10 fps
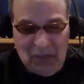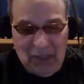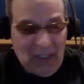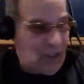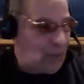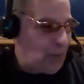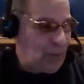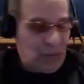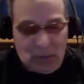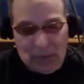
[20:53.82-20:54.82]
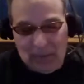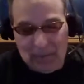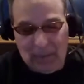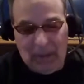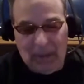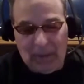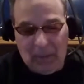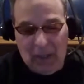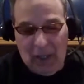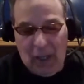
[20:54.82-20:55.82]
Here's one for you.
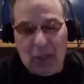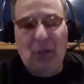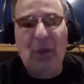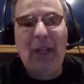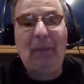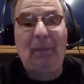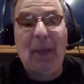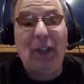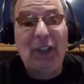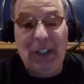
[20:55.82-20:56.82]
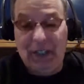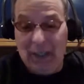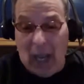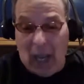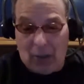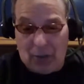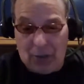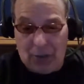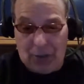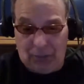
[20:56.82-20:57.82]
$3 billion
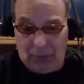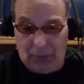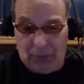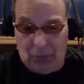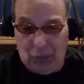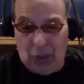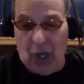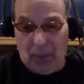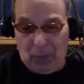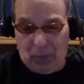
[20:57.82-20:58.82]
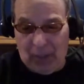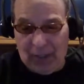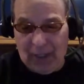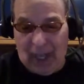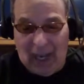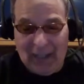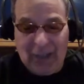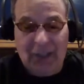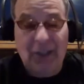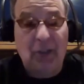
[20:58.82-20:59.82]
to upgrade the
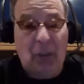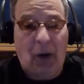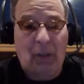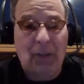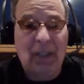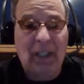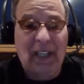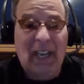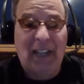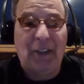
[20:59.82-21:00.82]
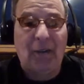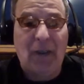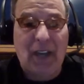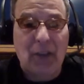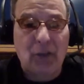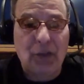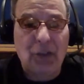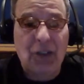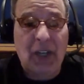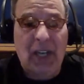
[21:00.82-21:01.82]
IT department at the
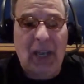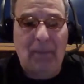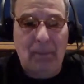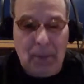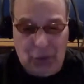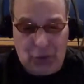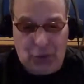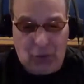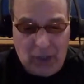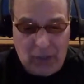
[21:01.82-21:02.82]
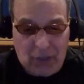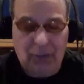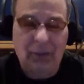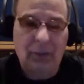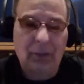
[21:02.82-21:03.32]
Veterans Administration.